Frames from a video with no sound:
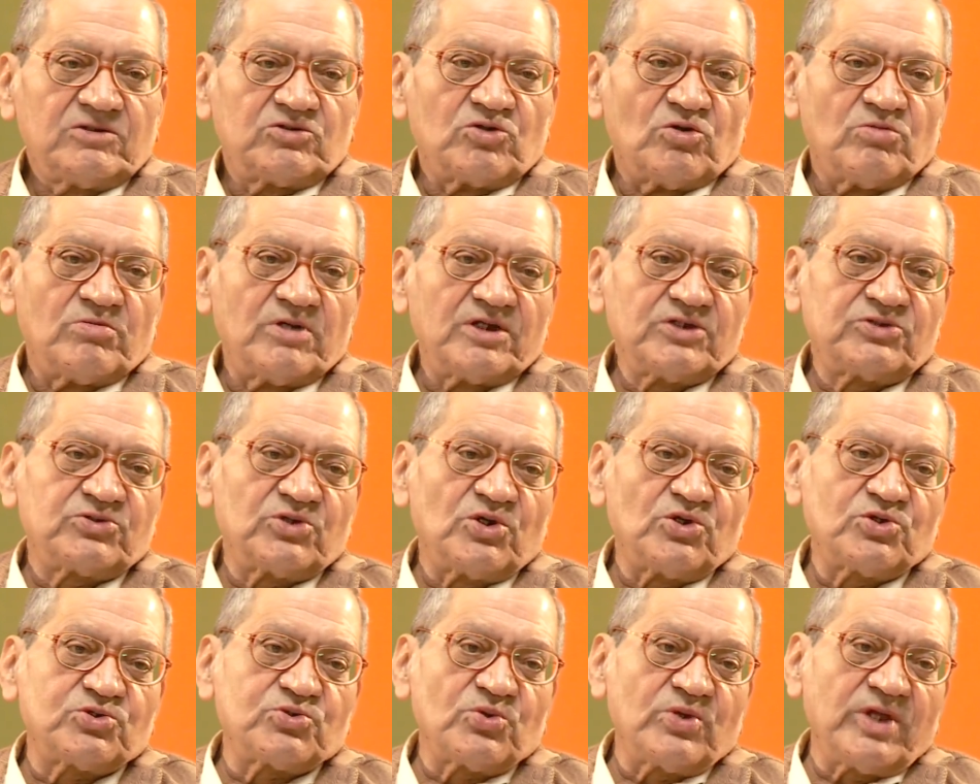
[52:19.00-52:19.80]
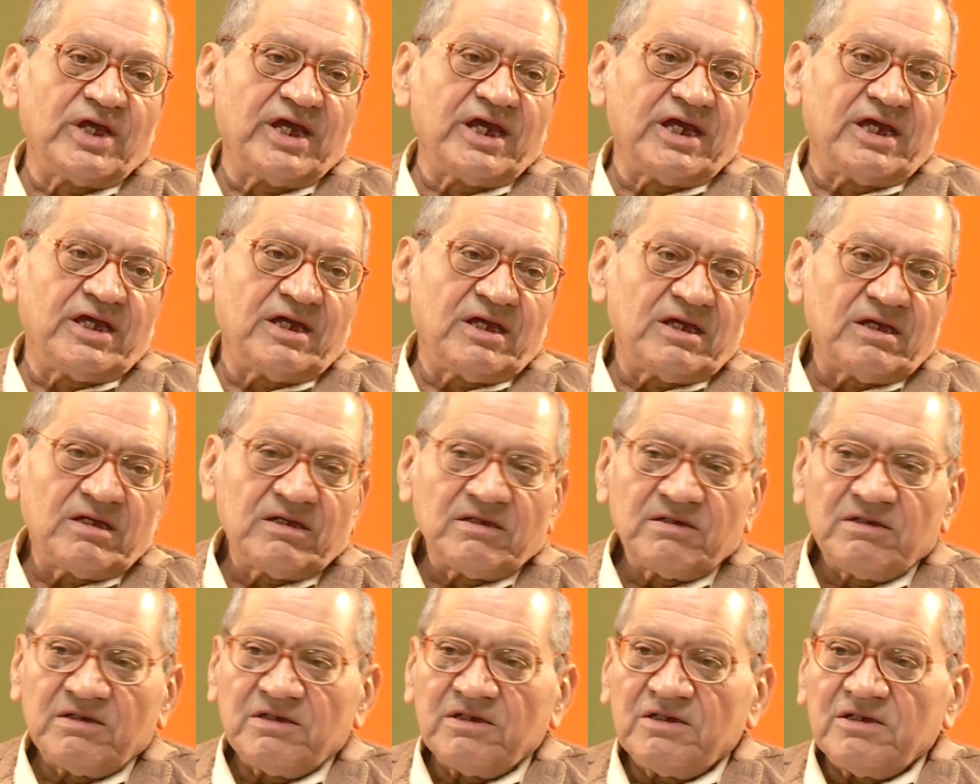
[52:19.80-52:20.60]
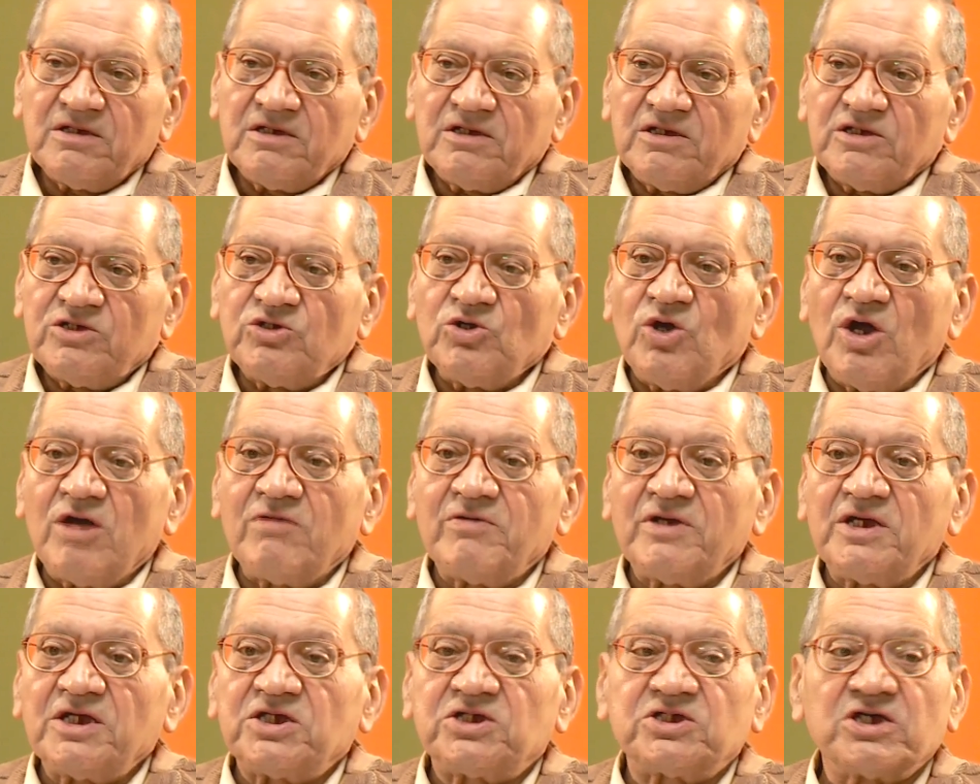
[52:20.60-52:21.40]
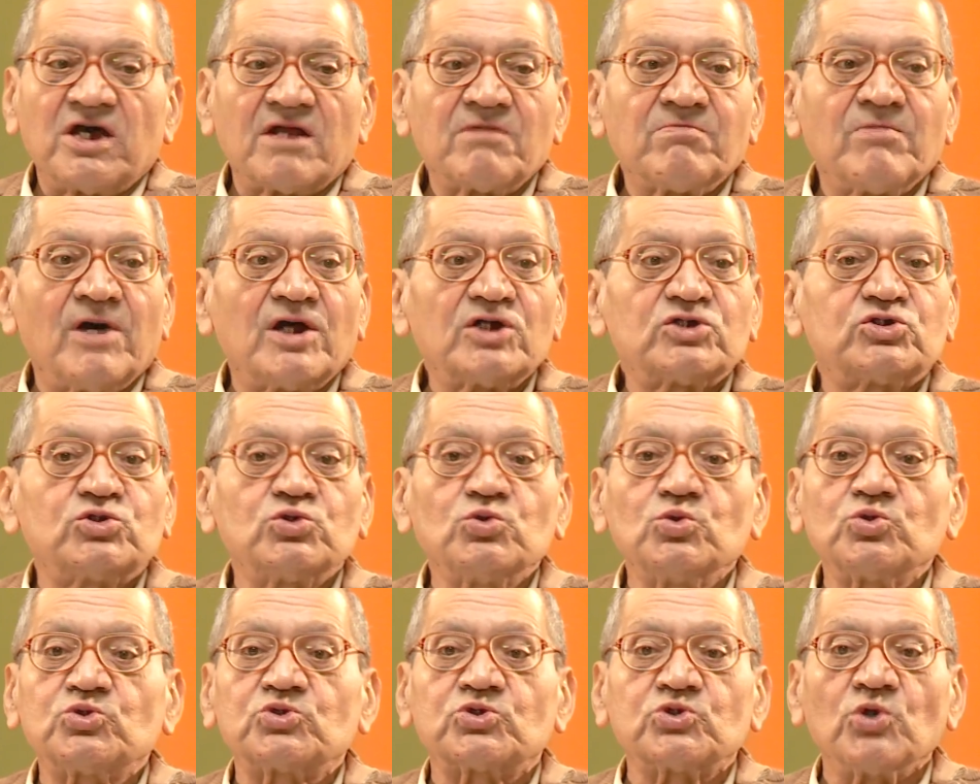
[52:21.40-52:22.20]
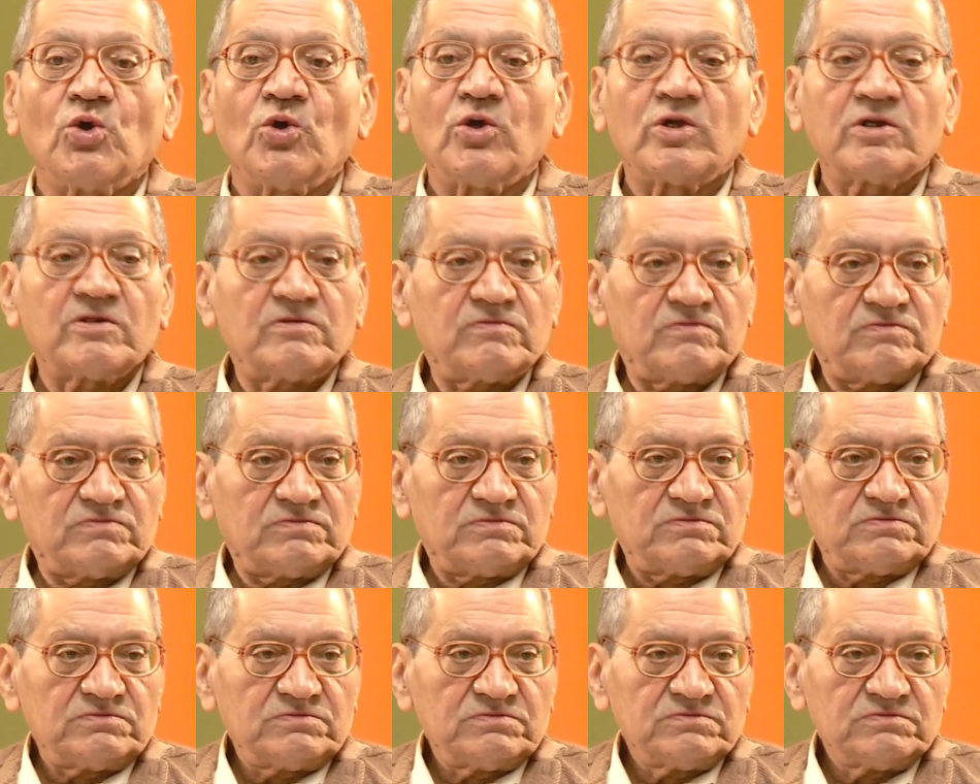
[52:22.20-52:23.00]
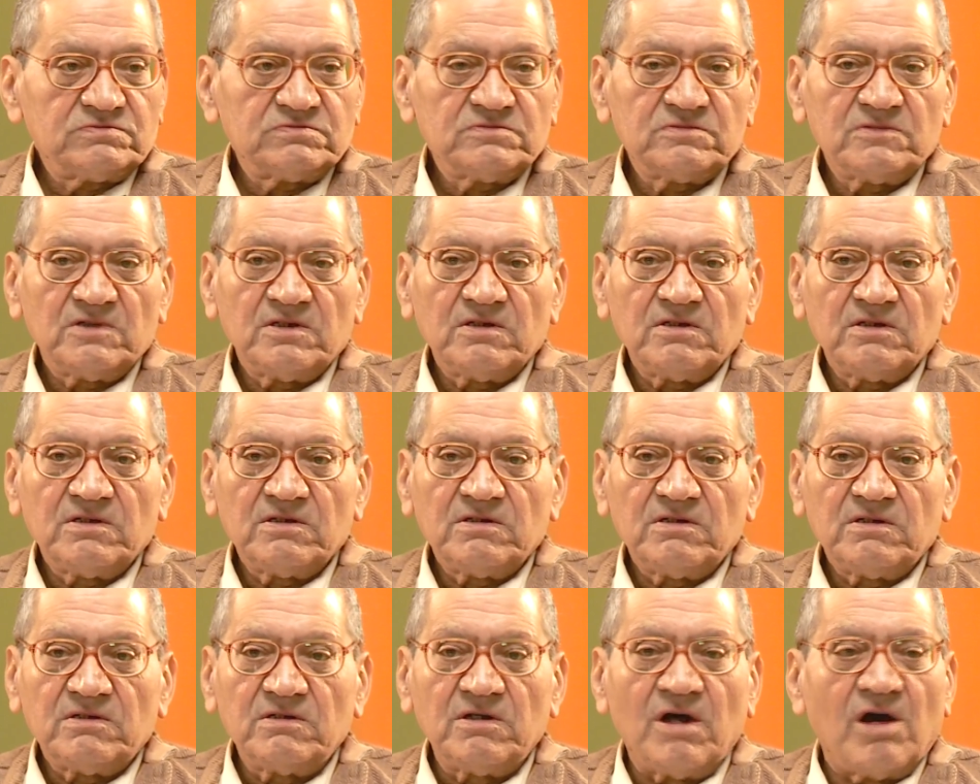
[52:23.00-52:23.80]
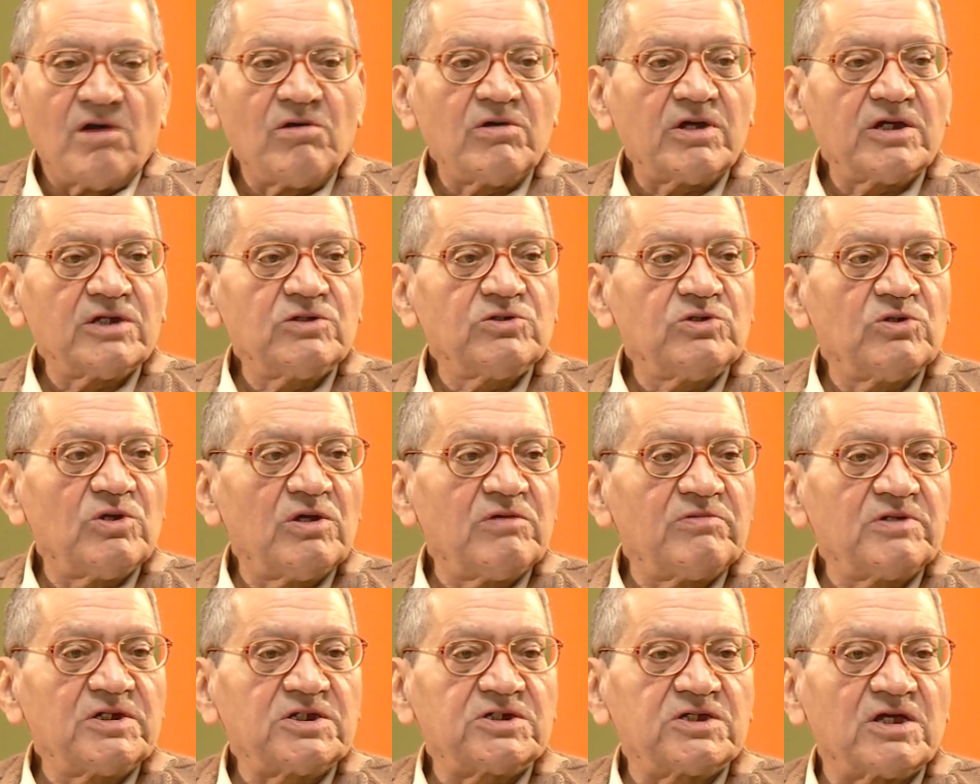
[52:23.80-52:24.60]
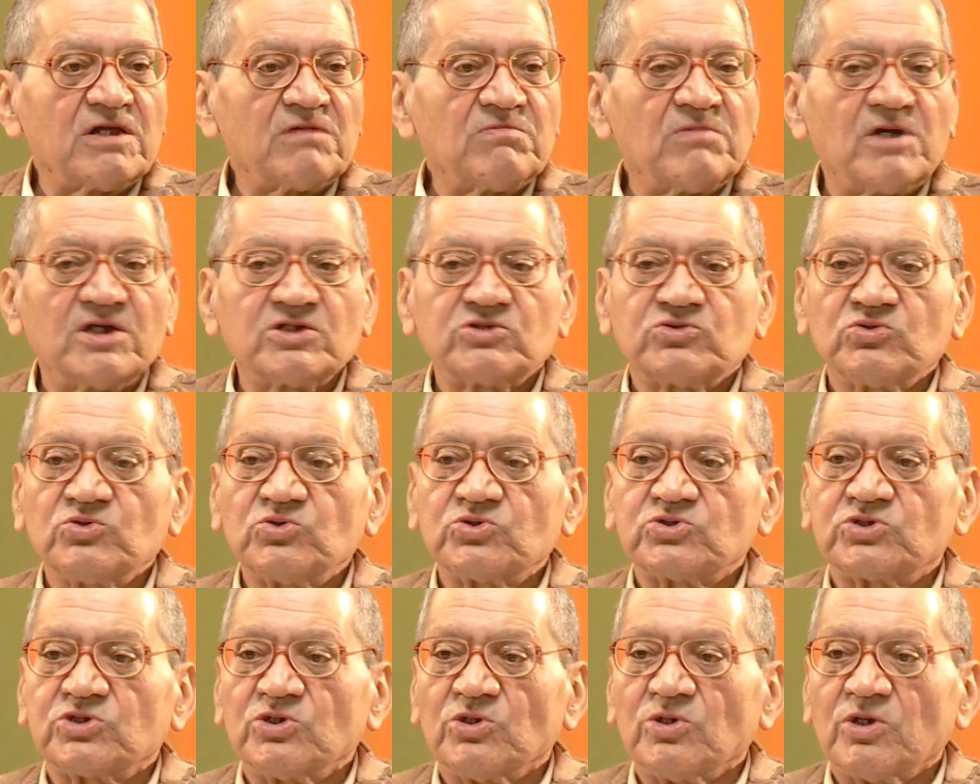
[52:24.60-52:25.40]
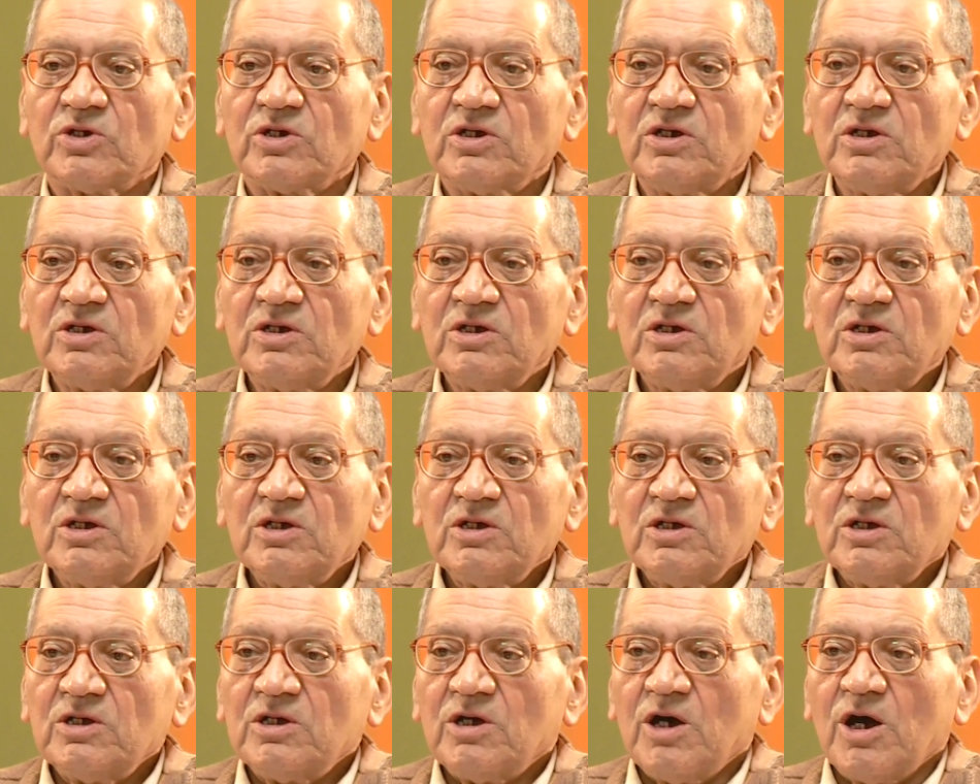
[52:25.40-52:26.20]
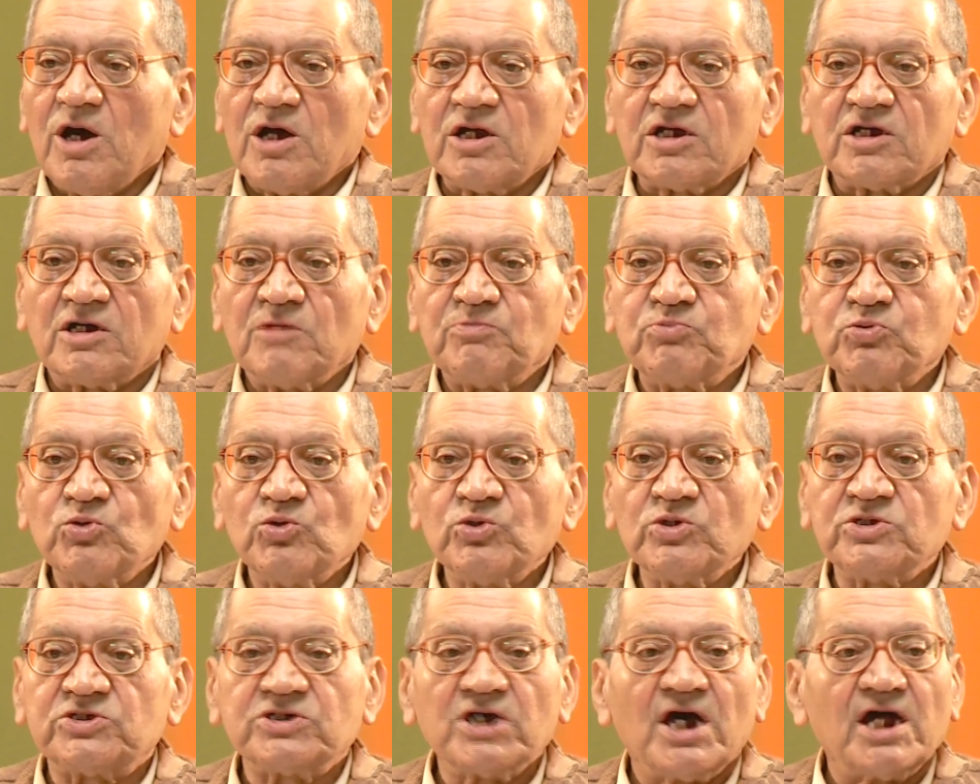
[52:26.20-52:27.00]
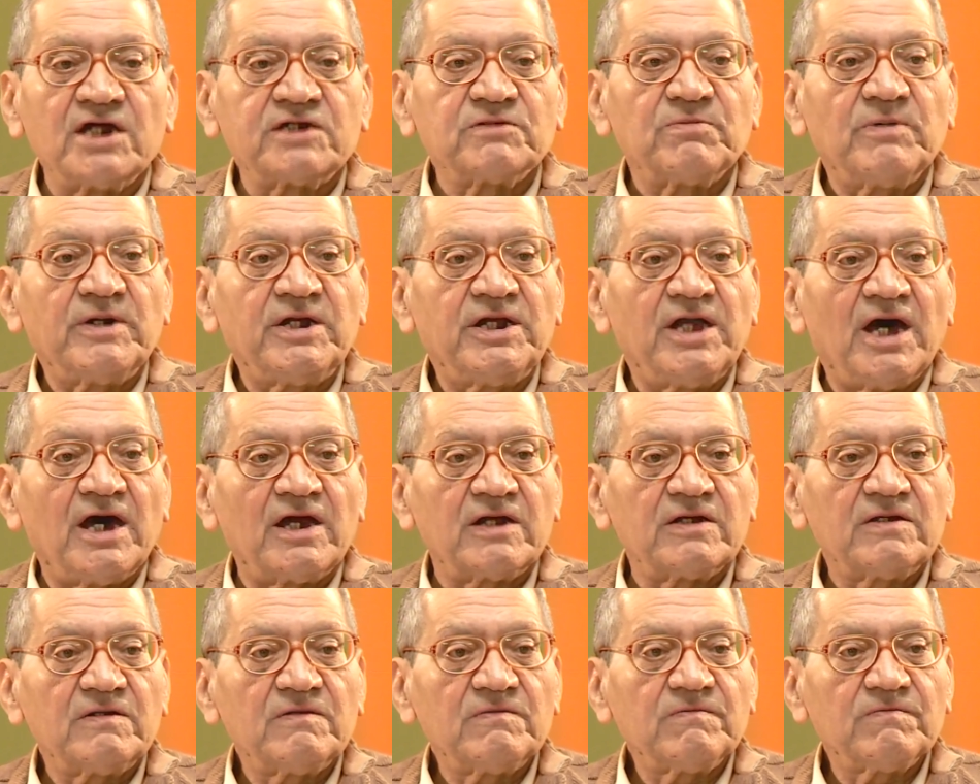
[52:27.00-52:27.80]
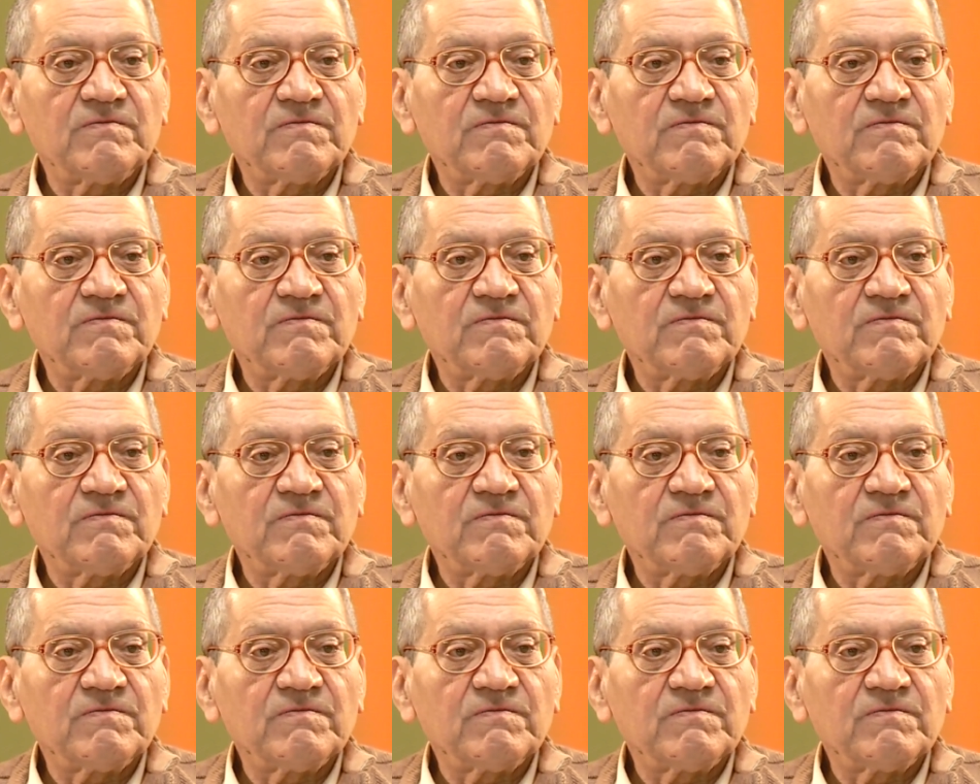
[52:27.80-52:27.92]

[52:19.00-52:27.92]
So much so today, you have a Sharma shoe store. Now, how can you have a Sharma shoe store or Kapoor chaat bhandar?